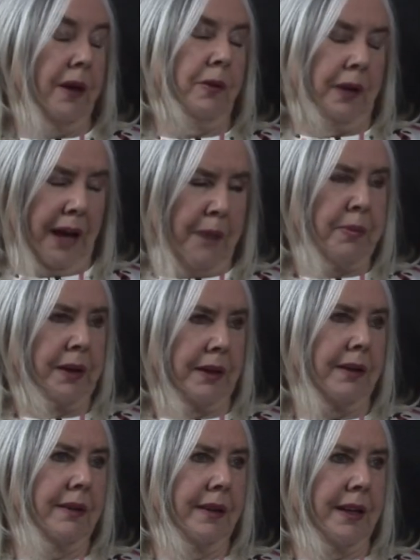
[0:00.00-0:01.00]
Well,
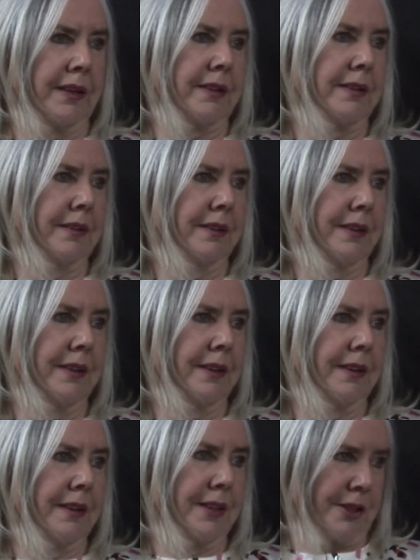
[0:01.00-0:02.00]
happily, that
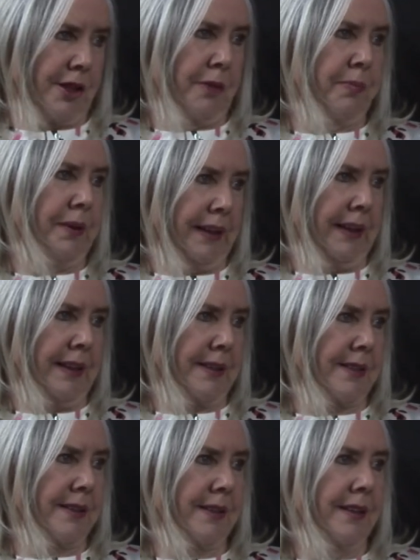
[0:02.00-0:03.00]
has not been the
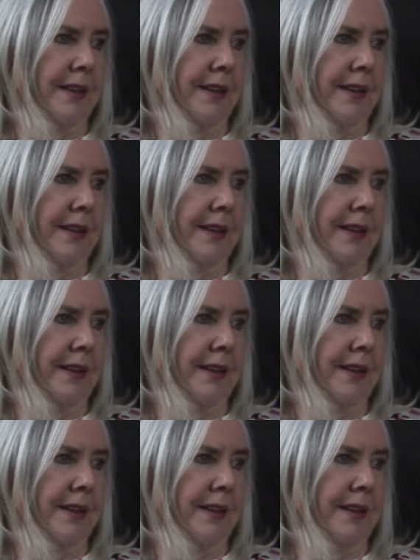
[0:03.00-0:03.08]
case.